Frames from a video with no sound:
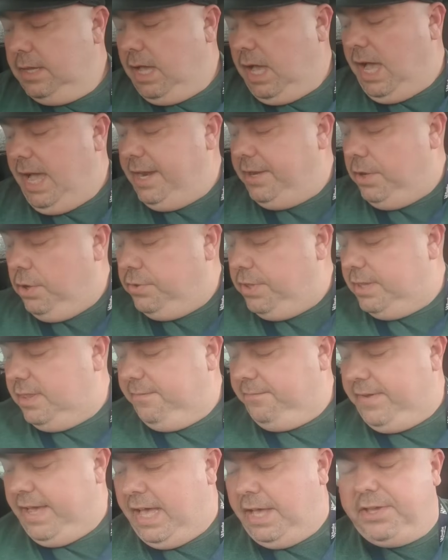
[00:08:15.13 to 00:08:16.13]
I know that the
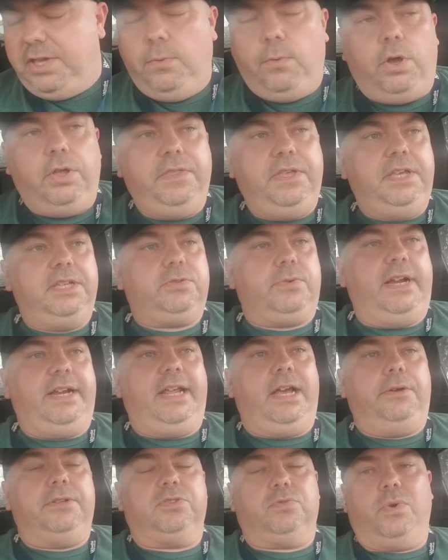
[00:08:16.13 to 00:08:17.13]
value on these right
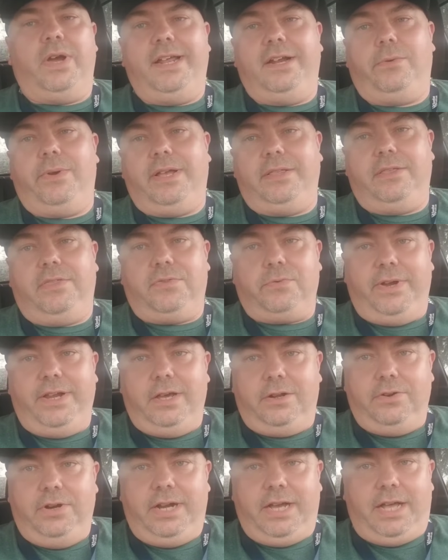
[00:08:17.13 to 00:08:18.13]
now is right around the
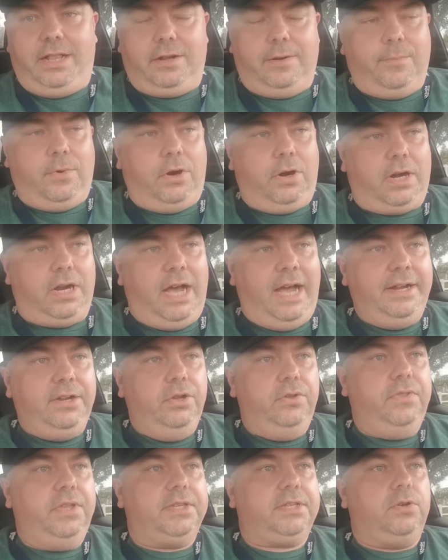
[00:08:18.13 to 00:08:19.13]
$300 mark. I
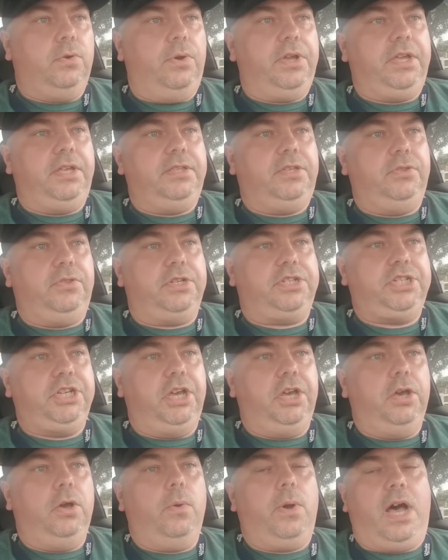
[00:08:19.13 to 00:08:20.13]
knew this going into the
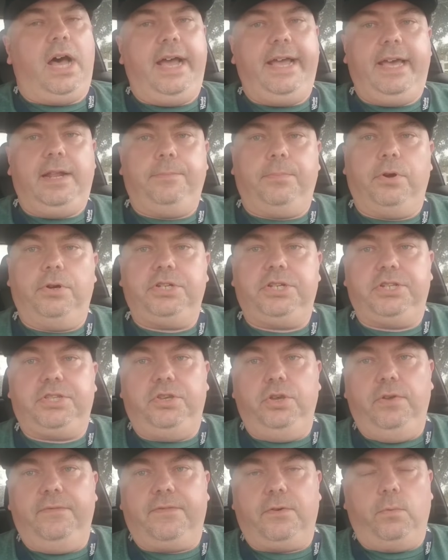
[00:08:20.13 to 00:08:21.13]
show. I had purchased
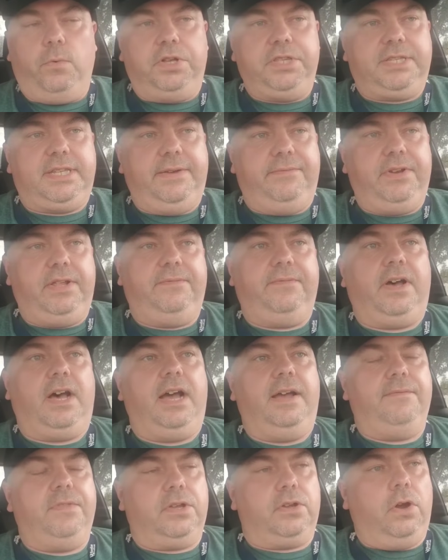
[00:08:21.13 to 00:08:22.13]
two for
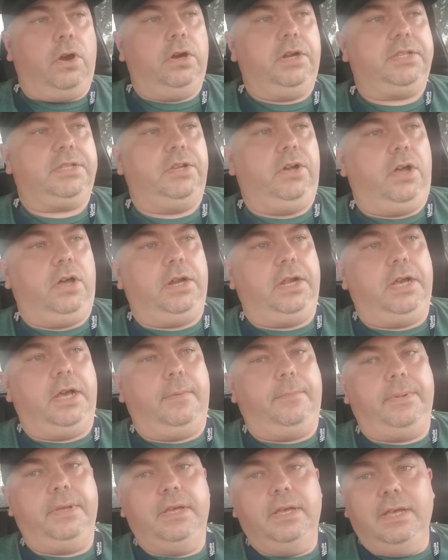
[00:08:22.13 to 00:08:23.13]
$175. The card has gone
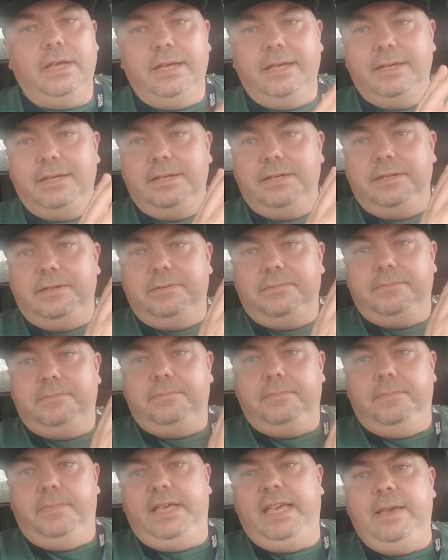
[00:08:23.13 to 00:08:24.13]
up.
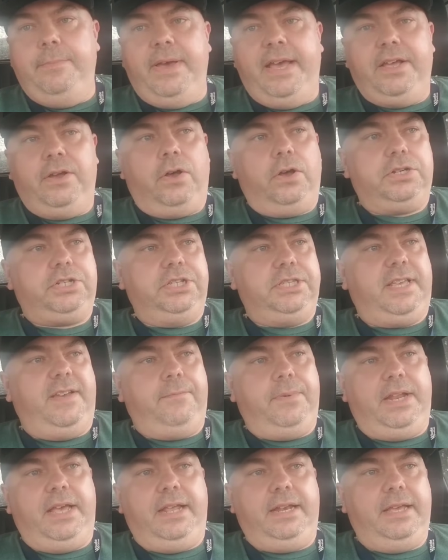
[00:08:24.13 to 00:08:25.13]
eBay auctions have
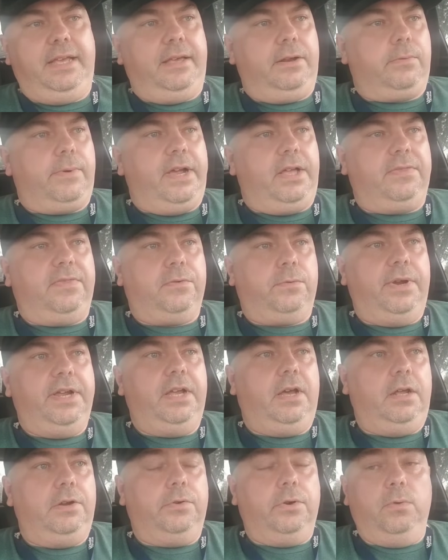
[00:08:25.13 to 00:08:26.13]
been ending at around
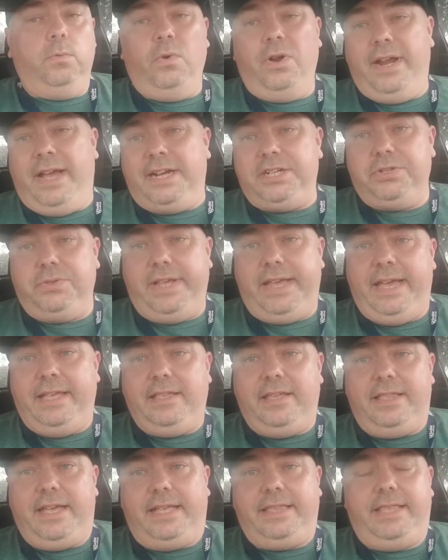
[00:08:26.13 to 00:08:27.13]
$300. One actually
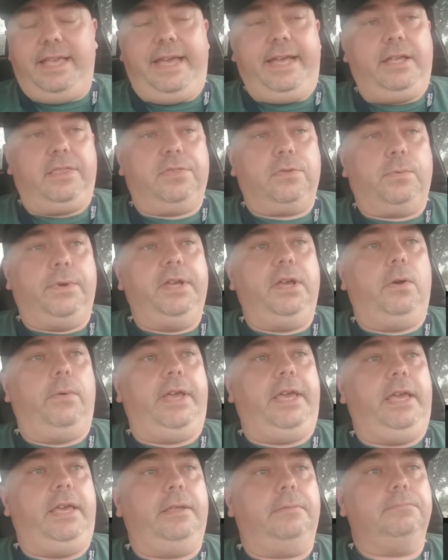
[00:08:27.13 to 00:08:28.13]
ended that day at
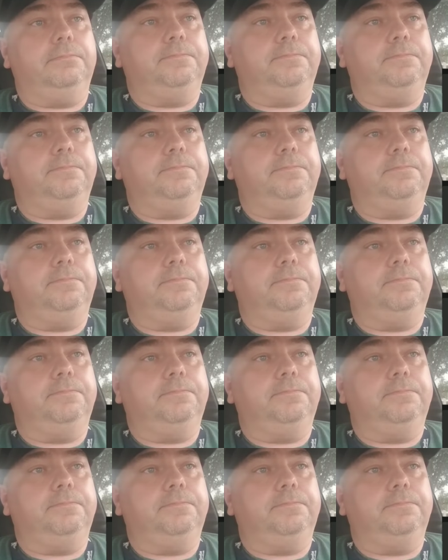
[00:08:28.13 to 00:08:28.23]
$308.